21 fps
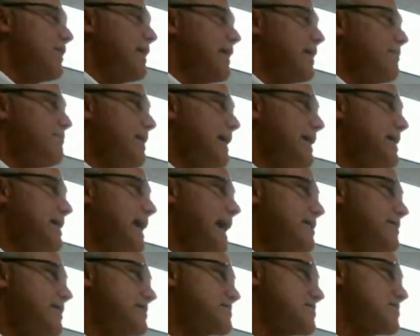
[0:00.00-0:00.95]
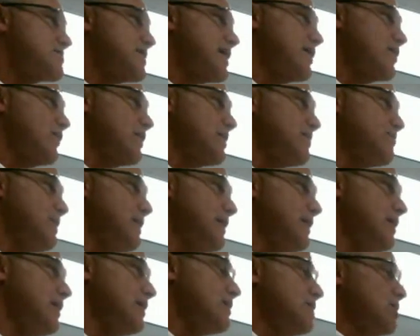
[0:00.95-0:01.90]
that it may not necessarily
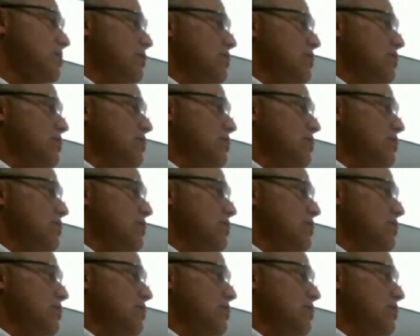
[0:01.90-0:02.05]
be